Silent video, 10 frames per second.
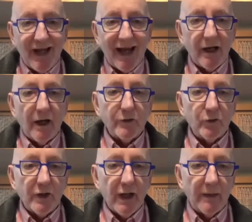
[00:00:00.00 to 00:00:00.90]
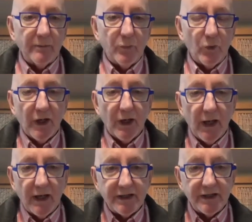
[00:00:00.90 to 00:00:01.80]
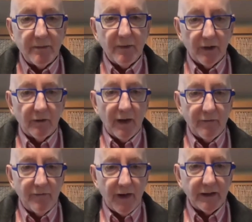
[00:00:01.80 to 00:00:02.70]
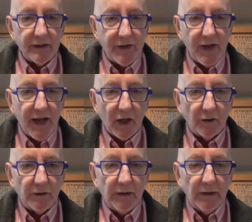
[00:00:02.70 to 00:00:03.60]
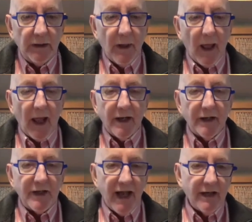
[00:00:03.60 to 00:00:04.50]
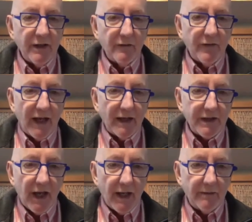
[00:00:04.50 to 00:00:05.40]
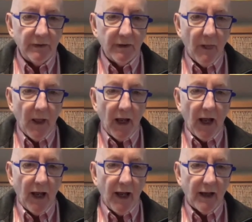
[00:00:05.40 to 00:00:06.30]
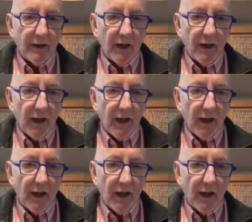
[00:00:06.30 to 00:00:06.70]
country and bring a similar event there. And at the end of that time, I had a